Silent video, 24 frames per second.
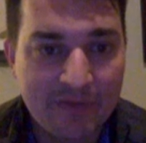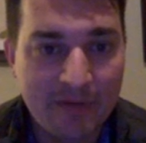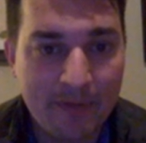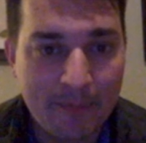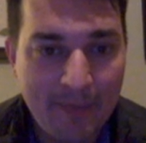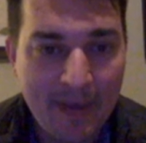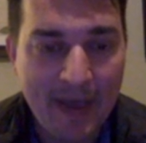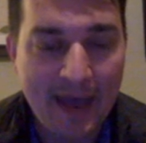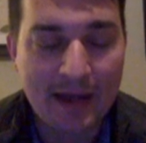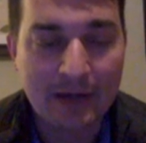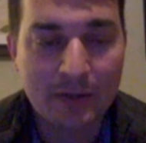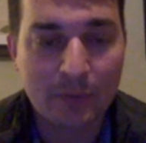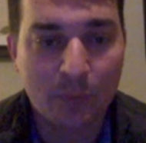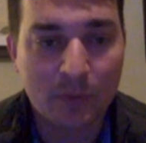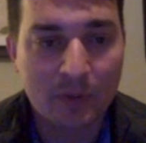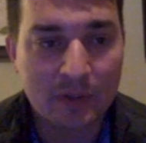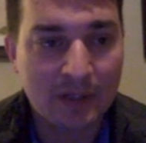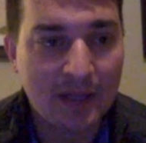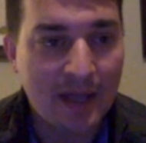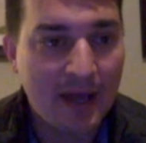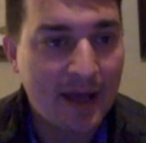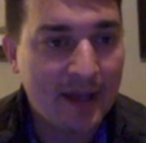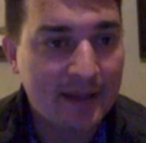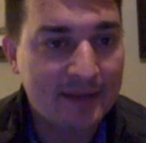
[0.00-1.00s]
impact were
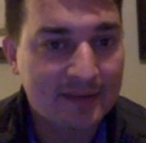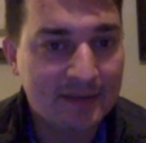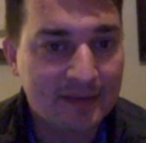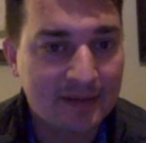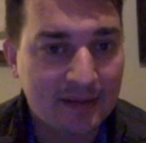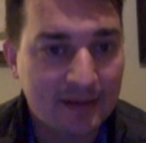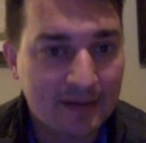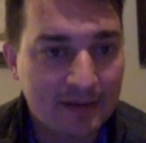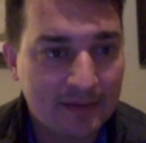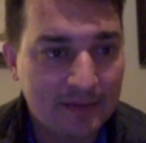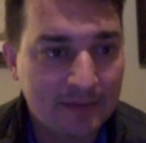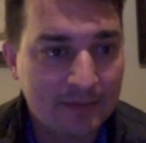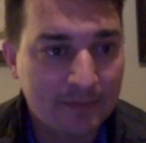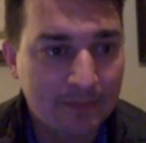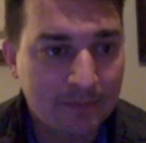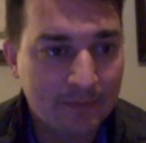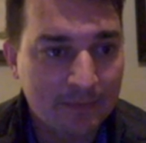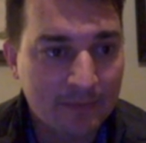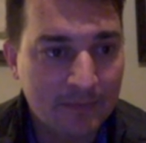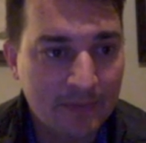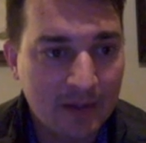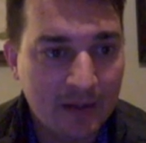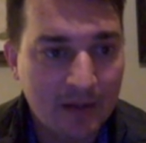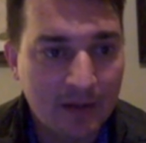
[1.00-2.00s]
lost.
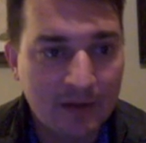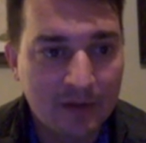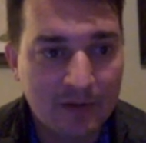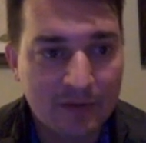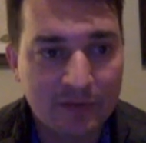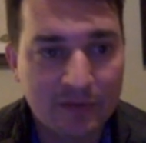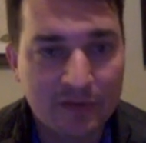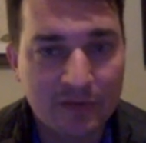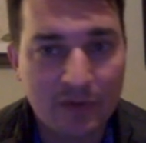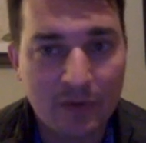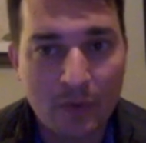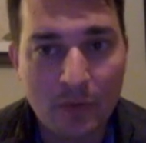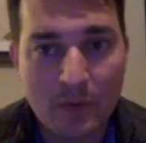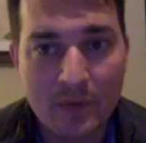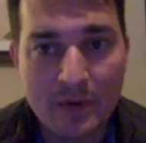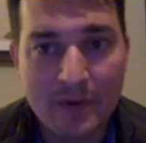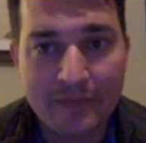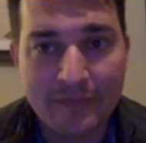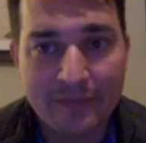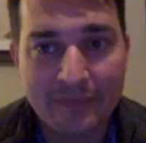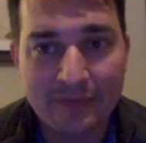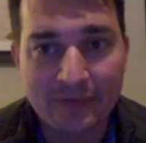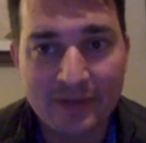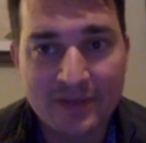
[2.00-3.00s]
So
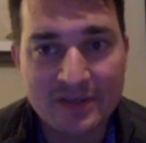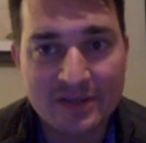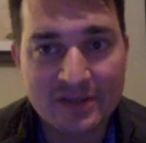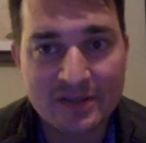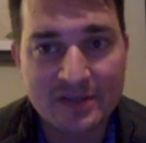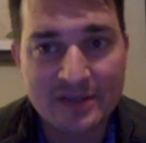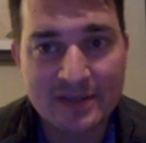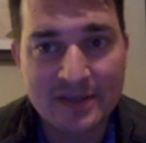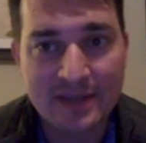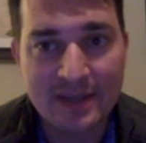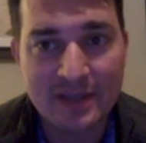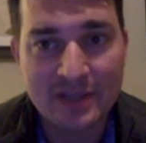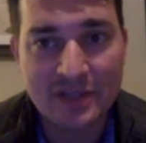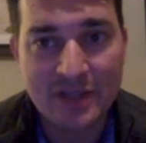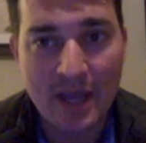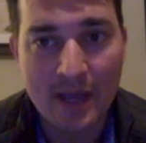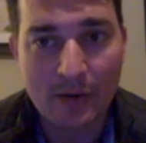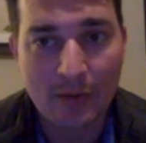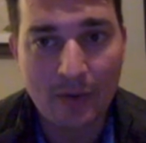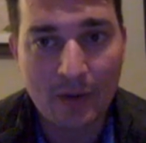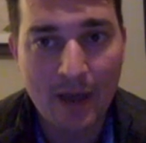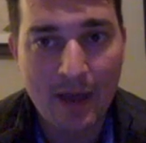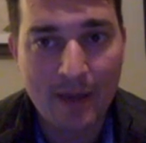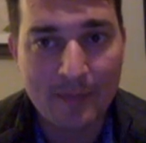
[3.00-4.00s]
if, let's just say, the
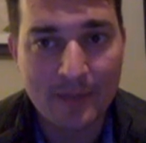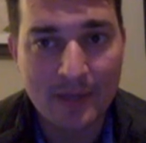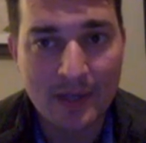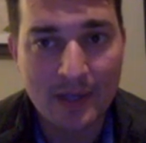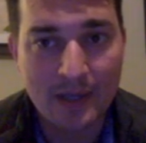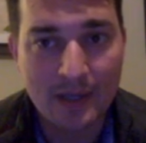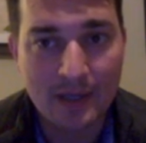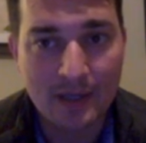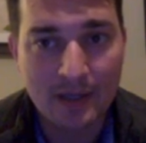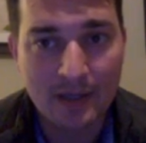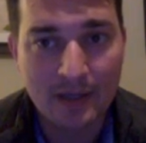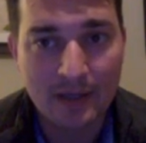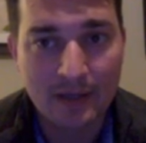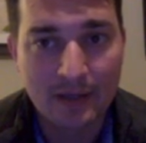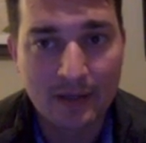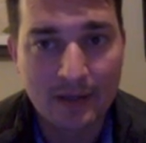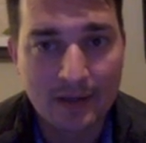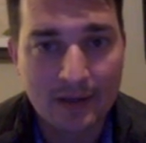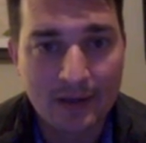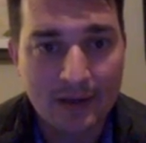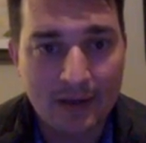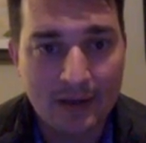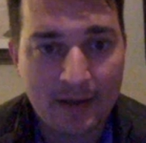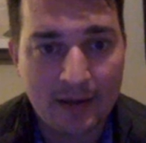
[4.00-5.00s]
shadow copy
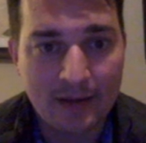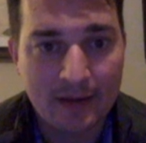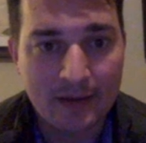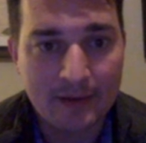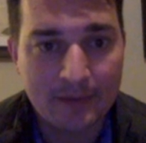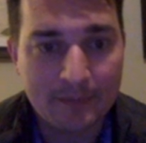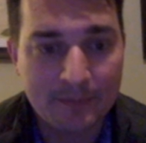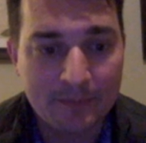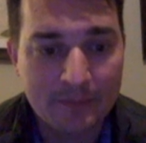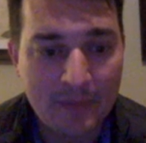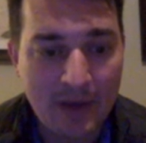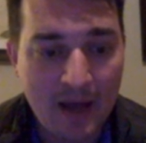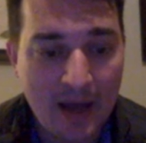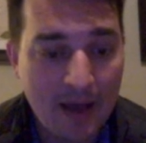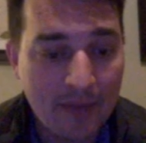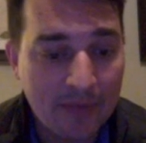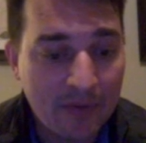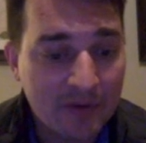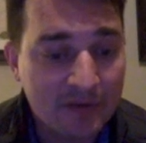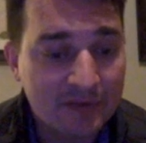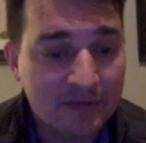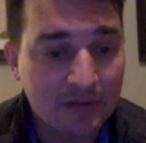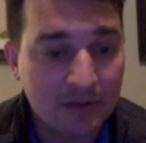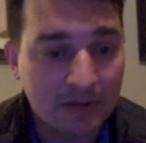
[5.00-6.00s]
on
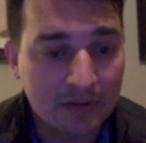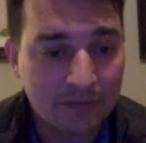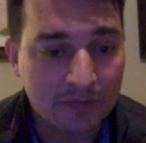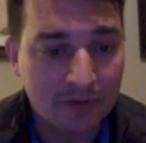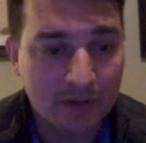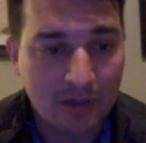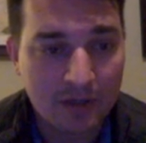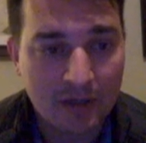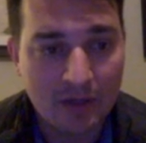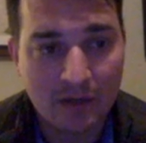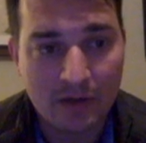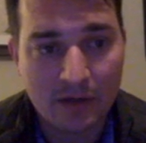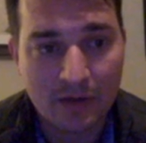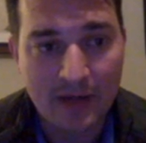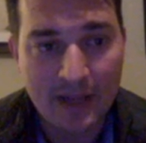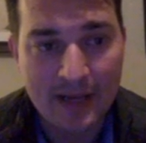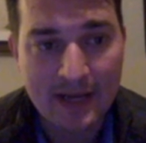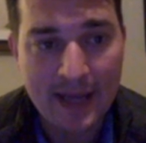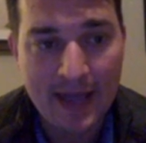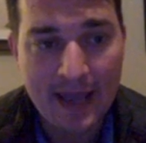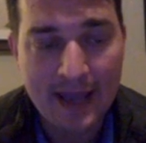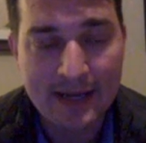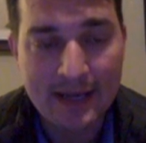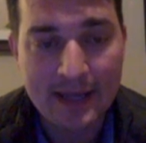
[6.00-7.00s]
the server occurred at
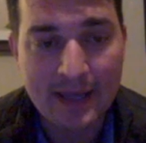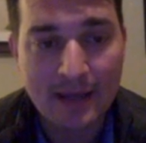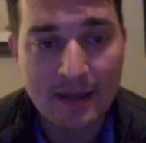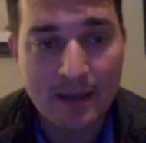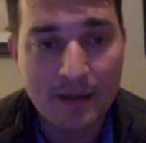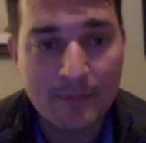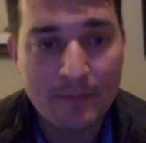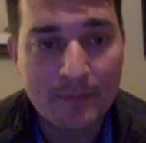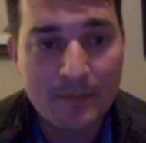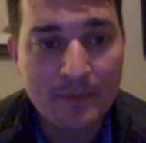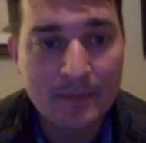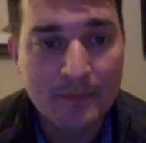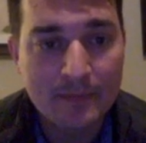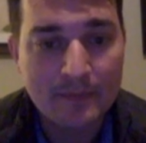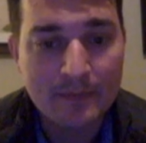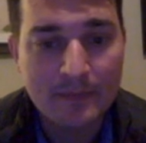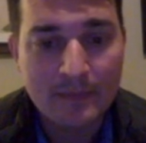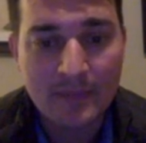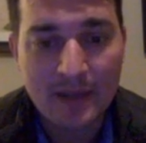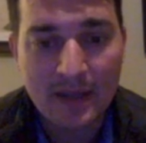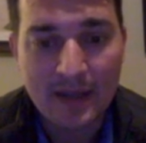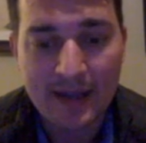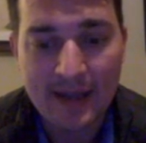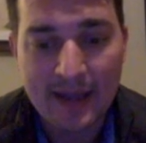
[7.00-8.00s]
9 a.m.
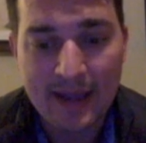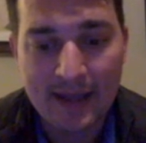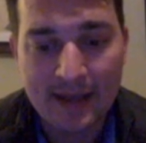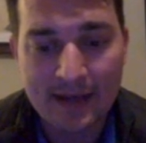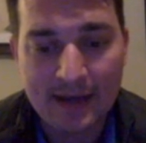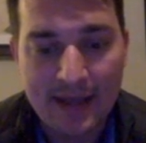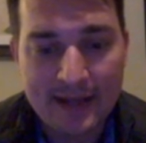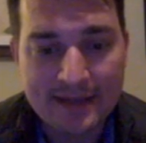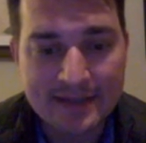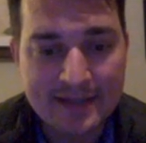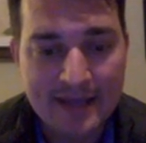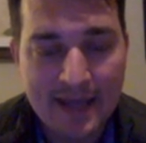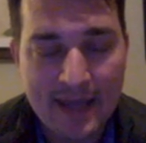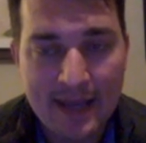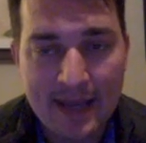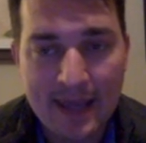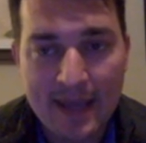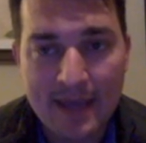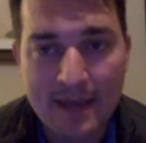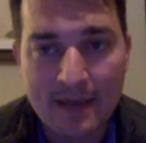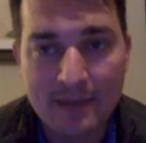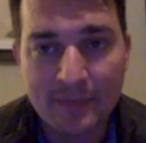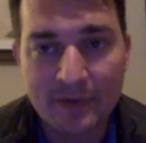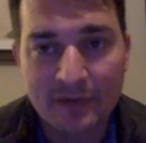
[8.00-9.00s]
and at 10
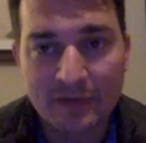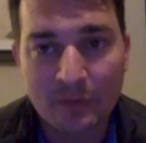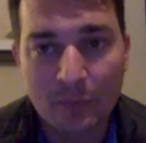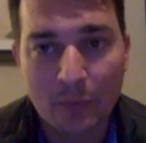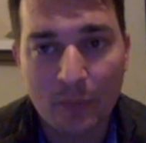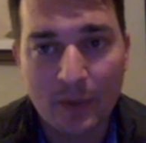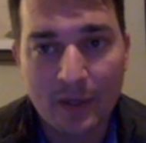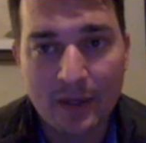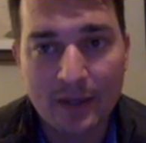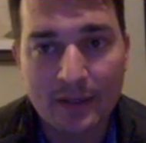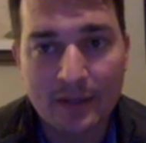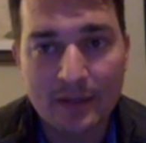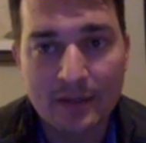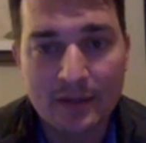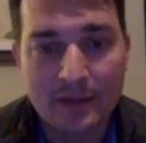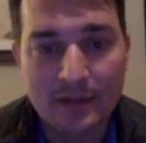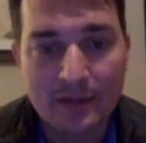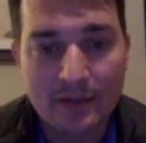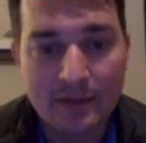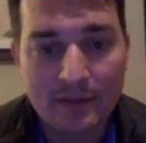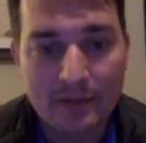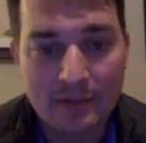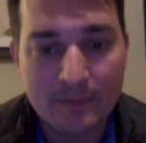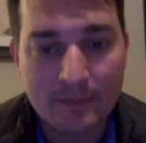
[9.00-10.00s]
a.m. is when
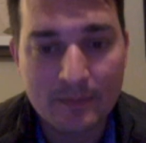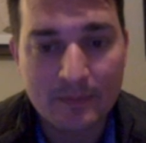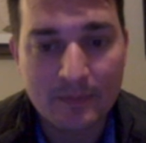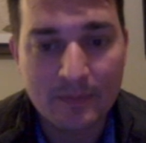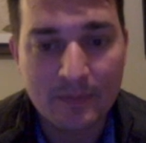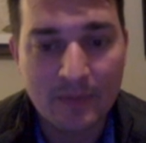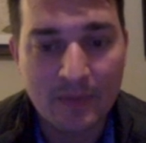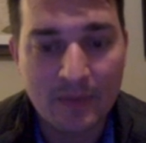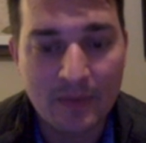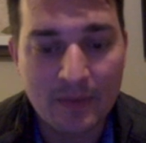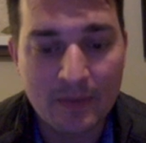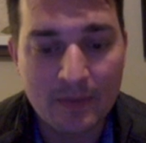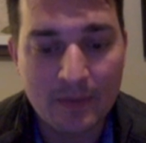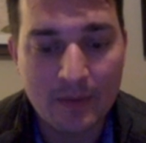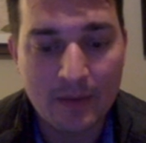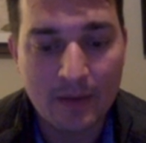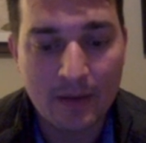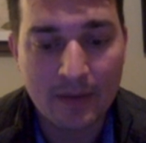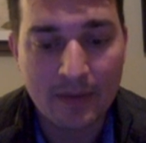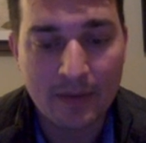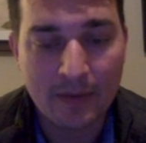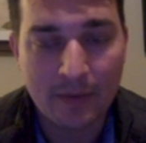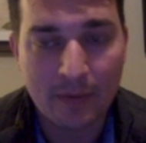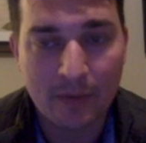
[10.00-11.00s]

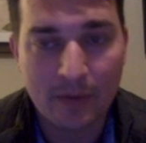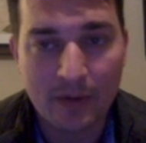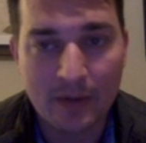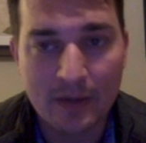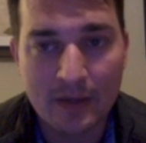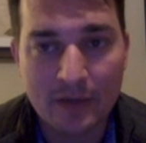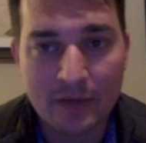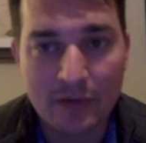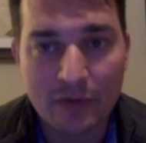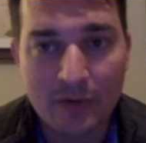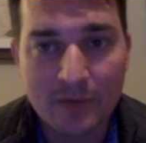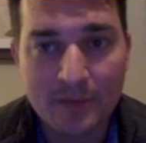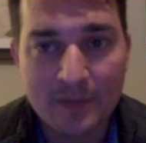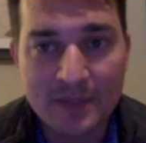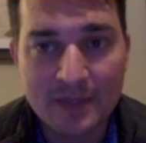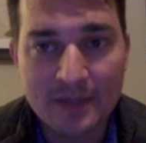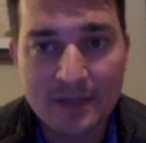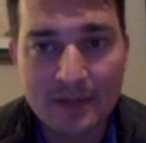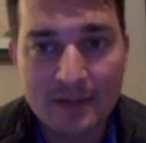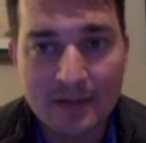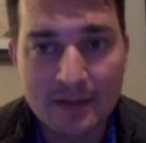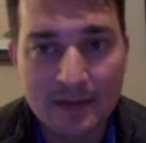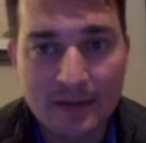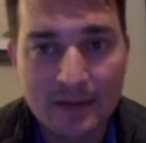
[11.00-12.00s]
they were encrypted,